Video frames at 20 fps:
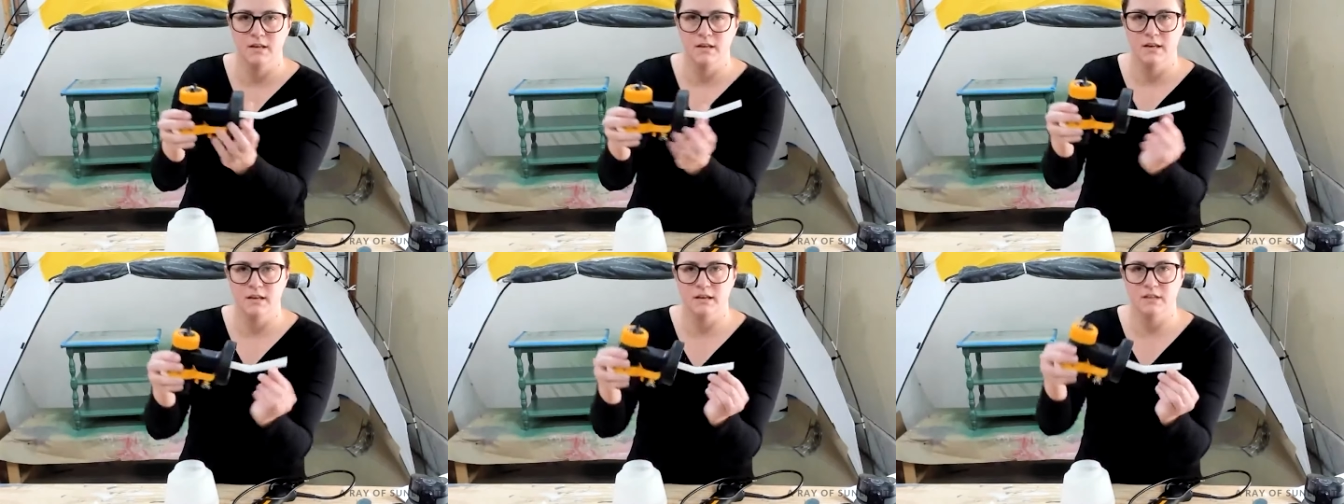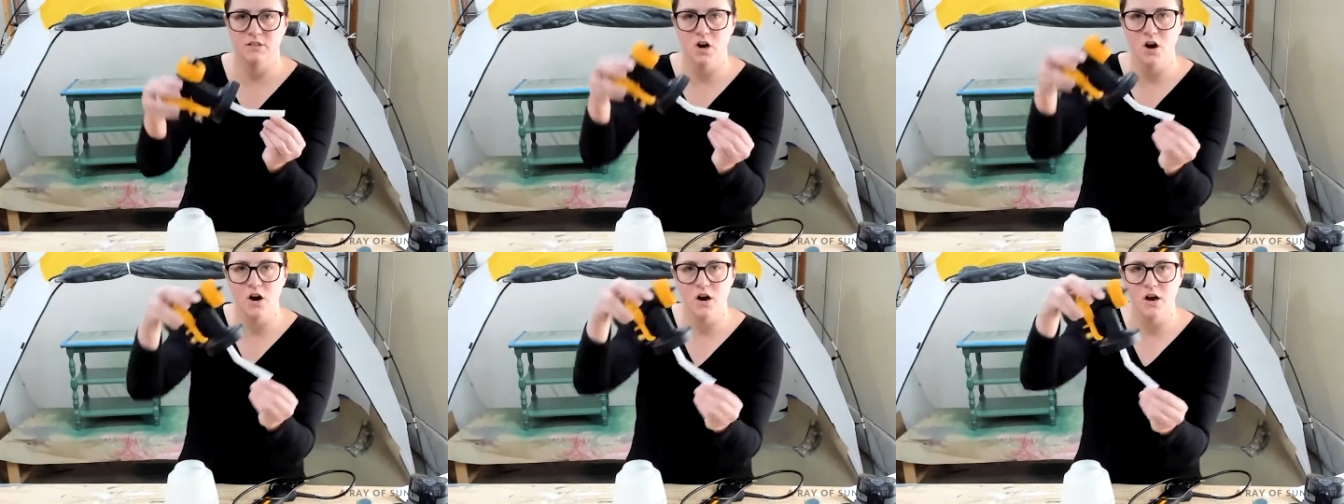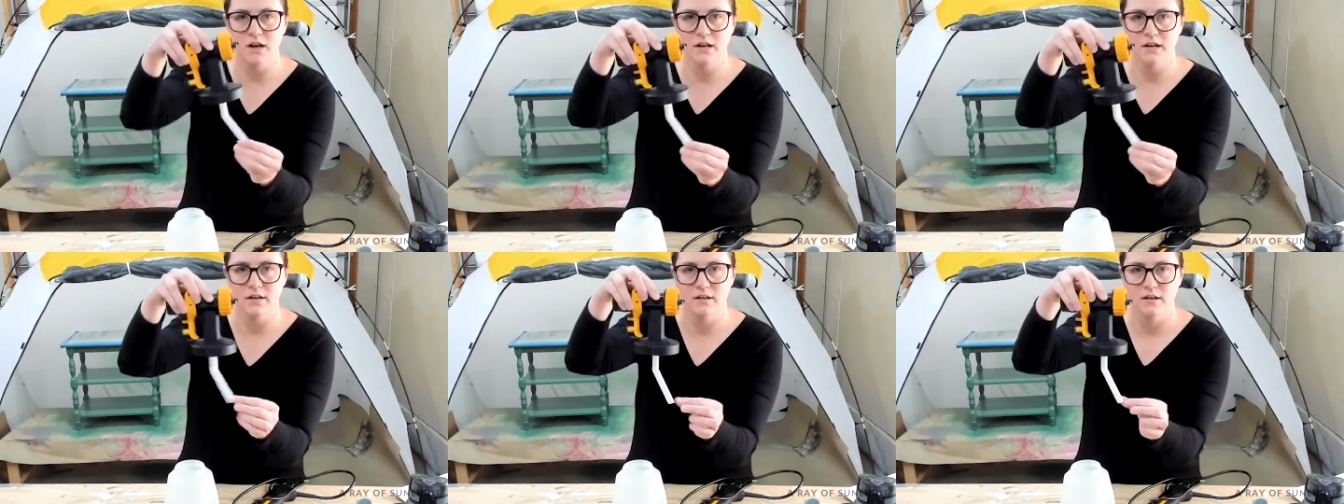is
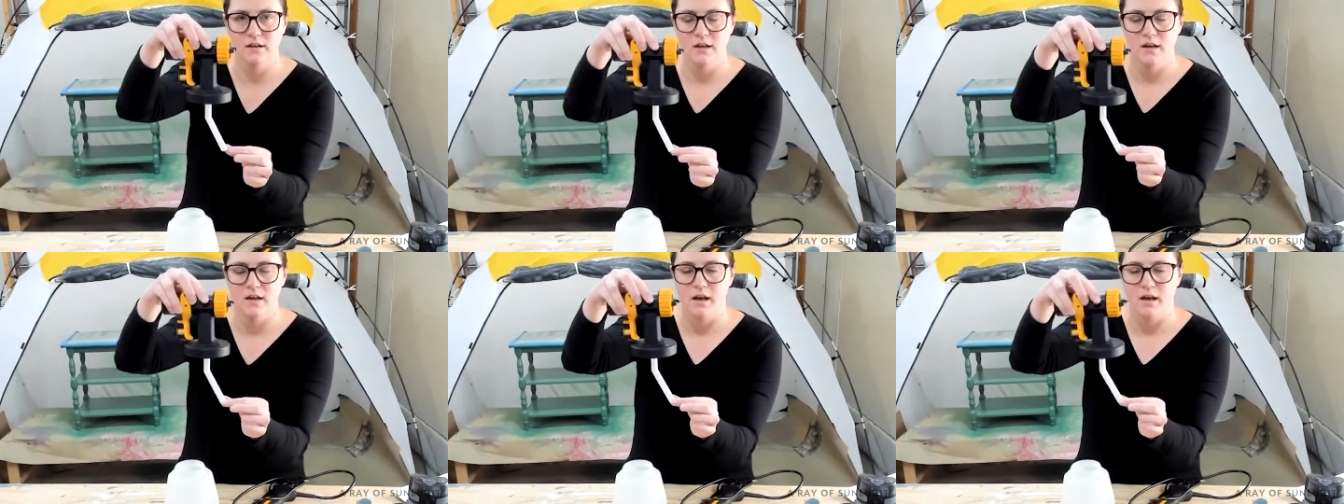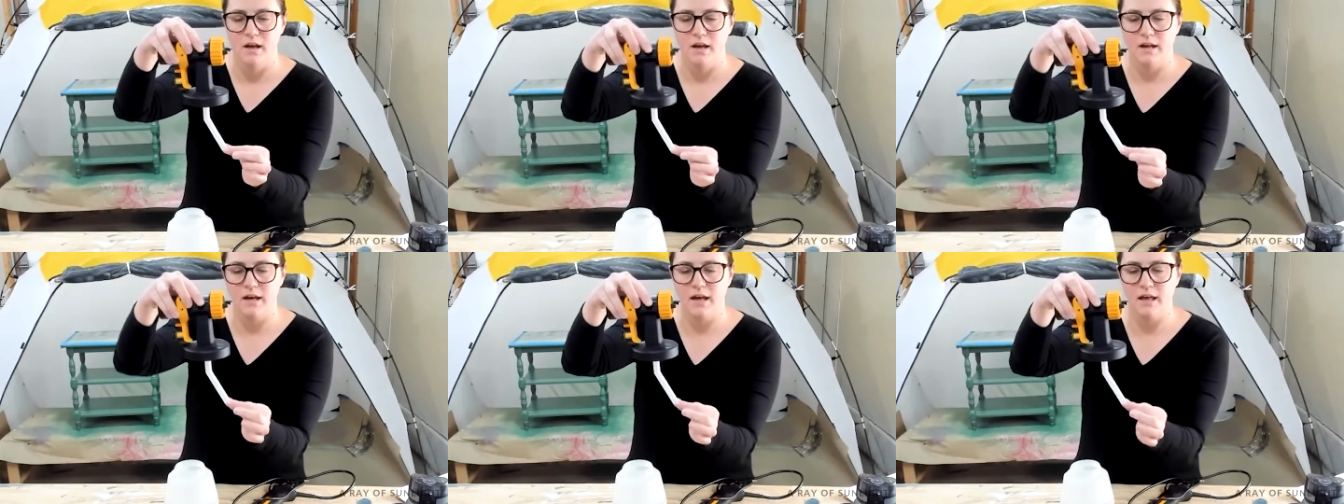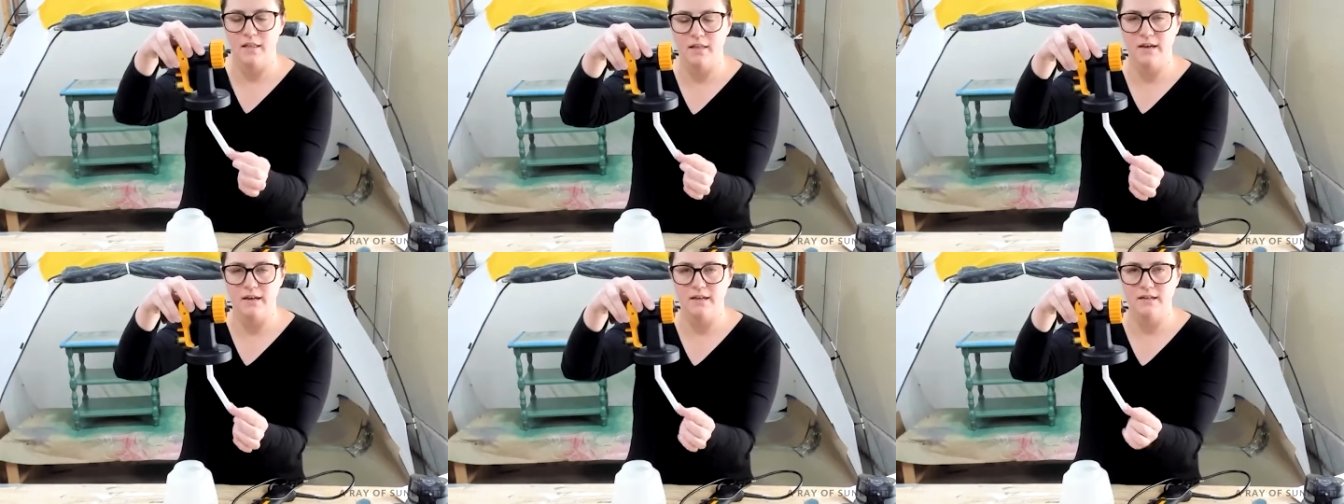on, and I
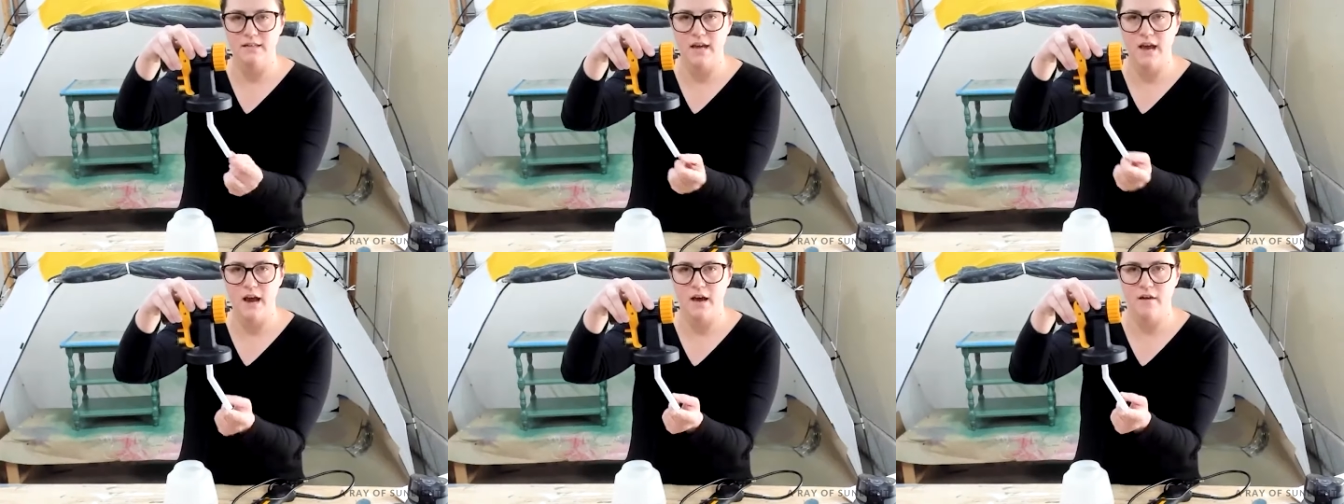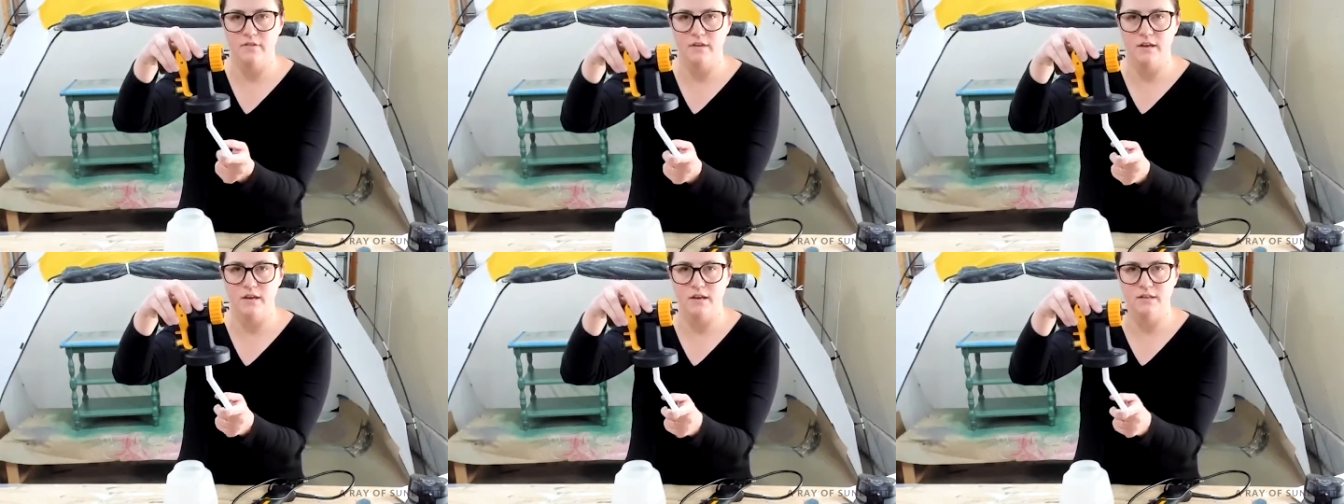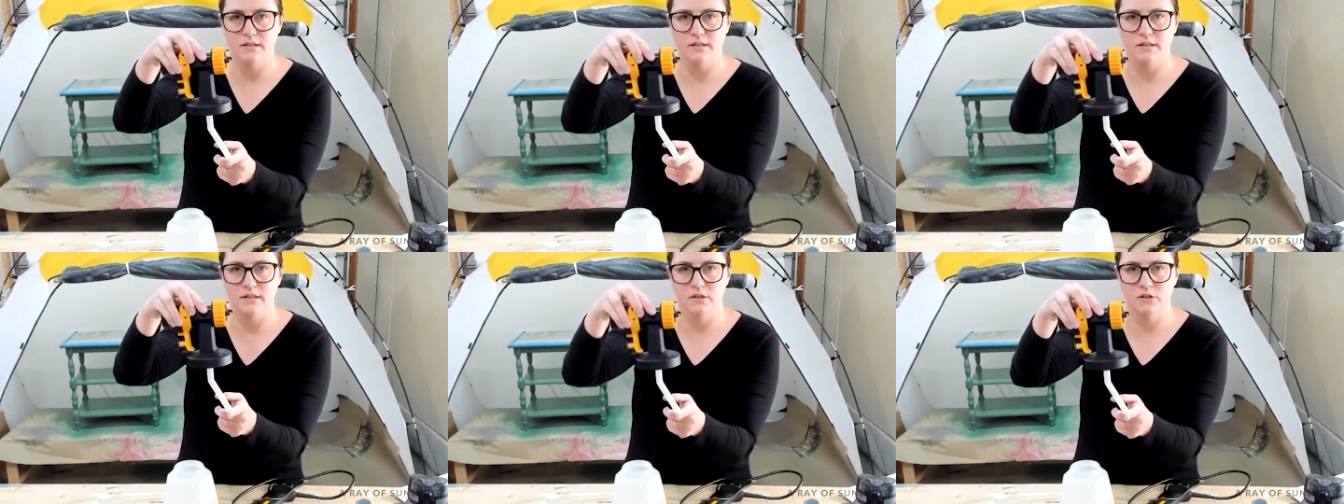like to have
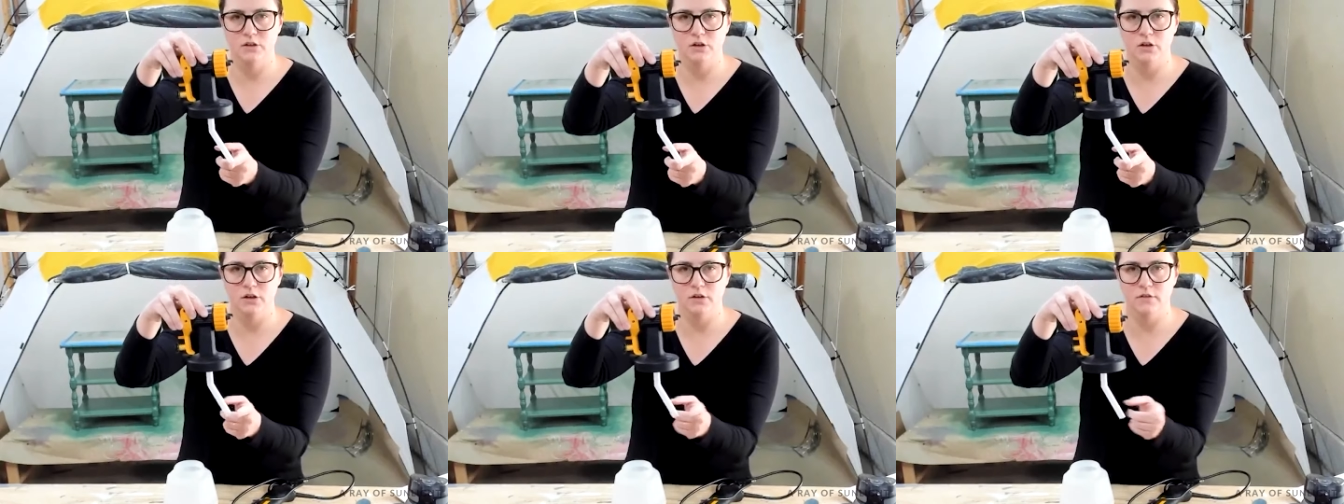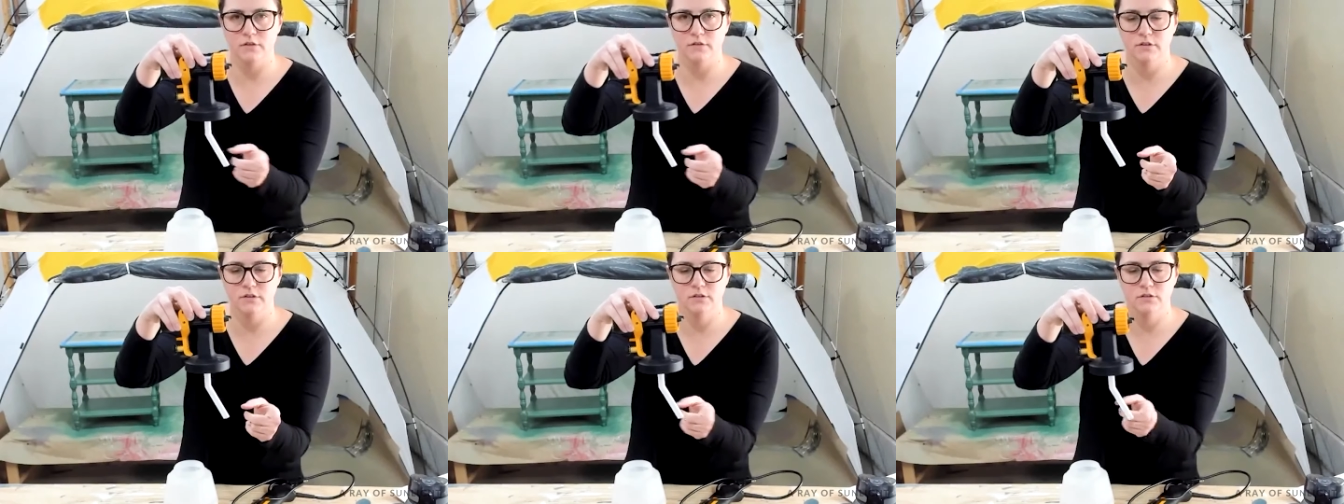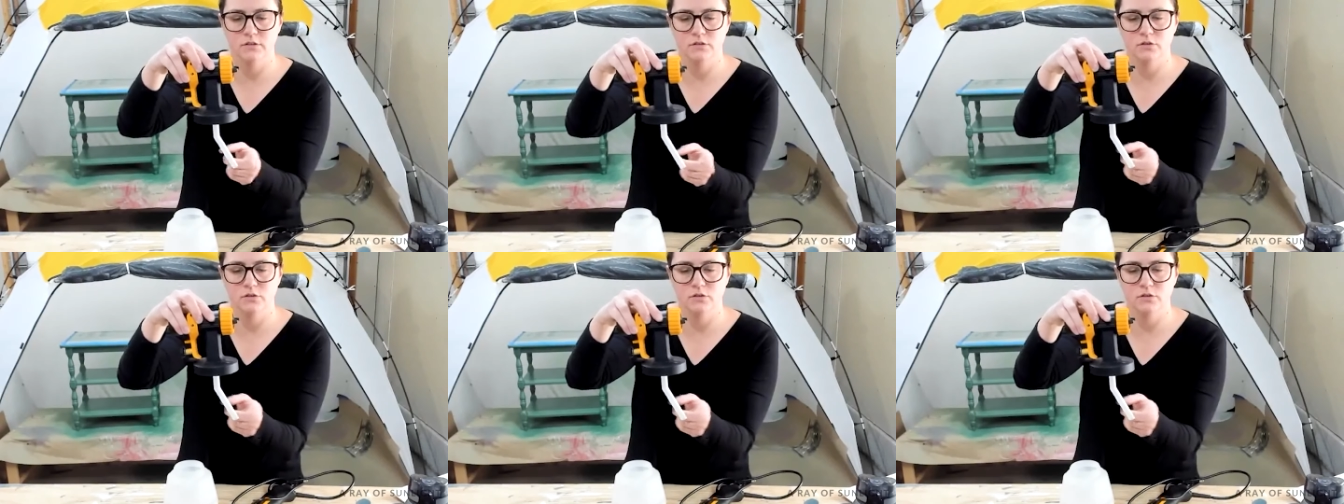it curved